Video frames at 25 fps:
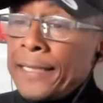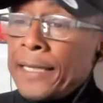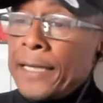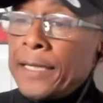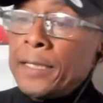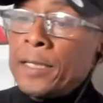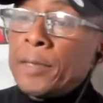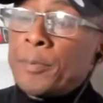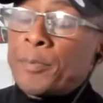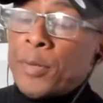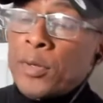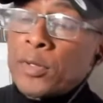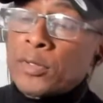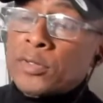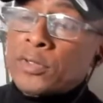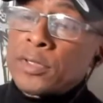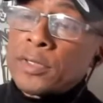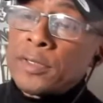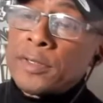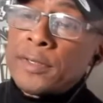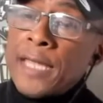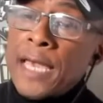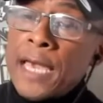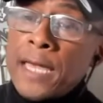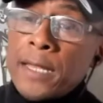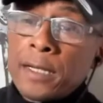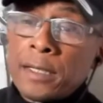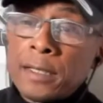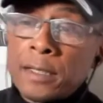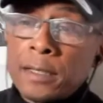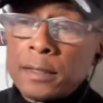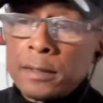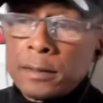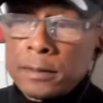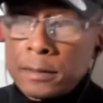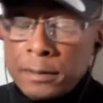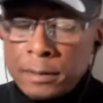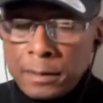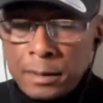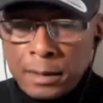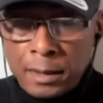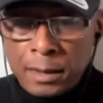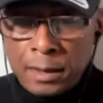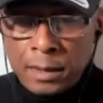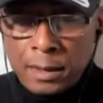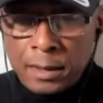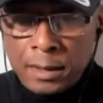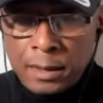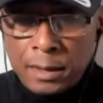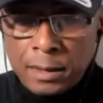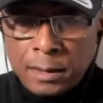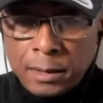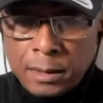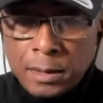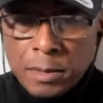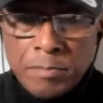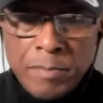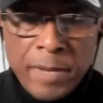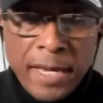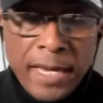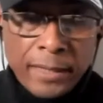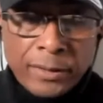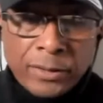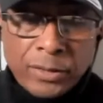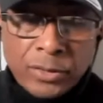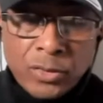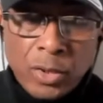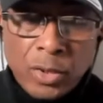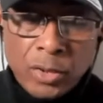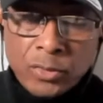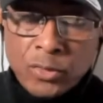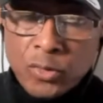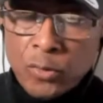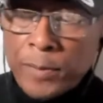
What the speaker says: And the person that the man to talk